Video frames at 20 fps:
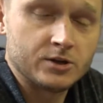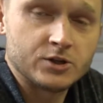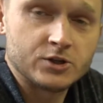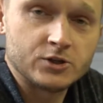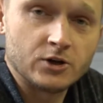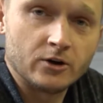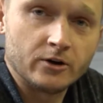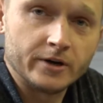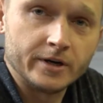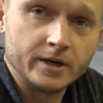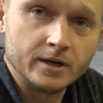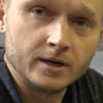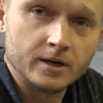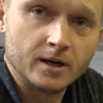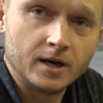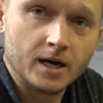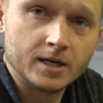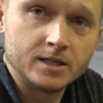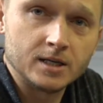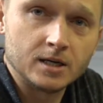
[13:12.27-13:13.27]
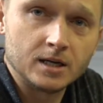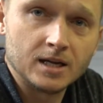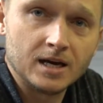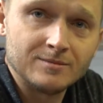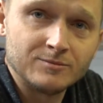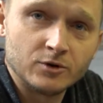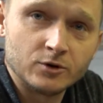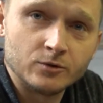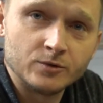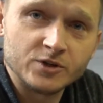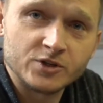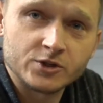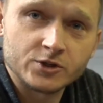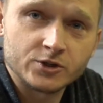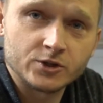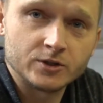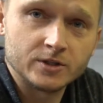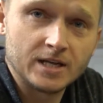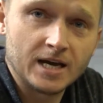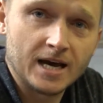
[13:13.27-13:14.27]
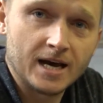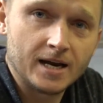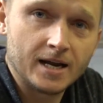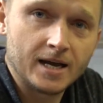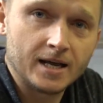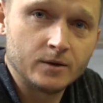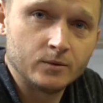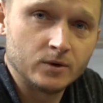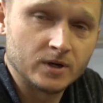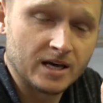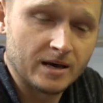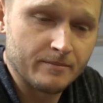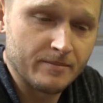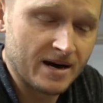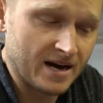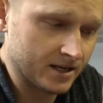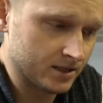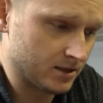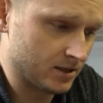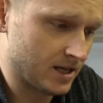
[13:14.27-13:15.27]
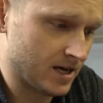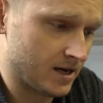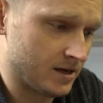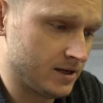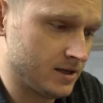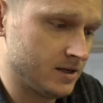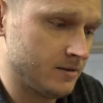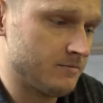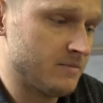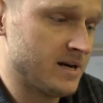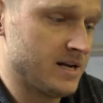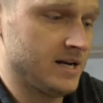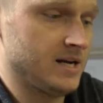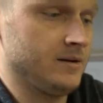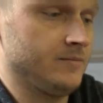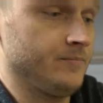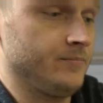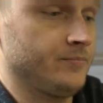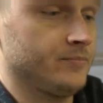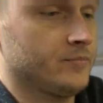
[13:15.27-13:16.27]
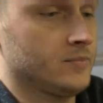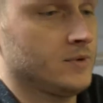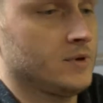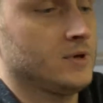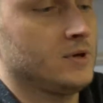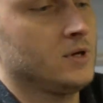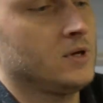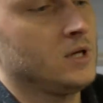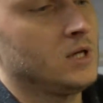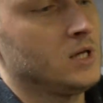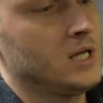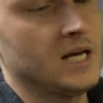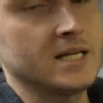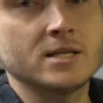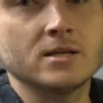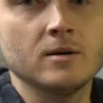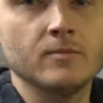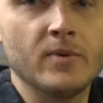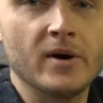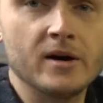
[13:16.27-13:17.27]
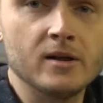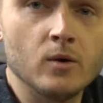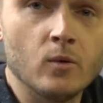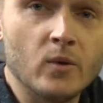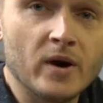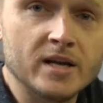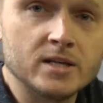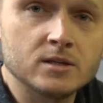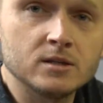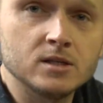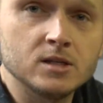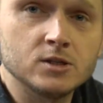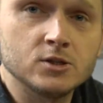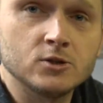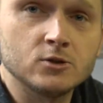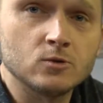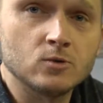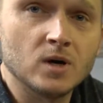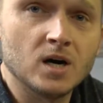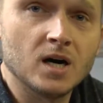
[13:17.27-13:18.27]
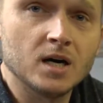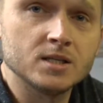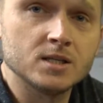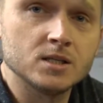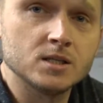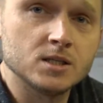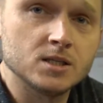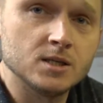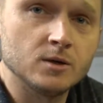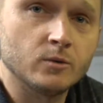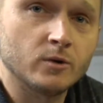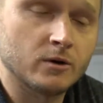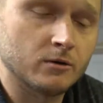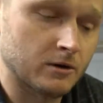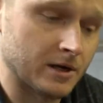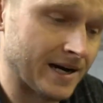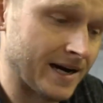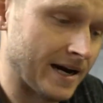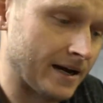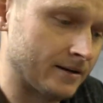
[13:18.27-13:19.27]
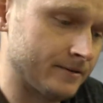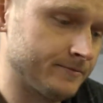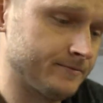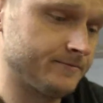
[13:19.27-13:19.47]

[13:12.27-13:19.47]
story. I did a lot more research on that, and we'll get back to that in a minute. Let's compare the weights of these two rods and see where we're at.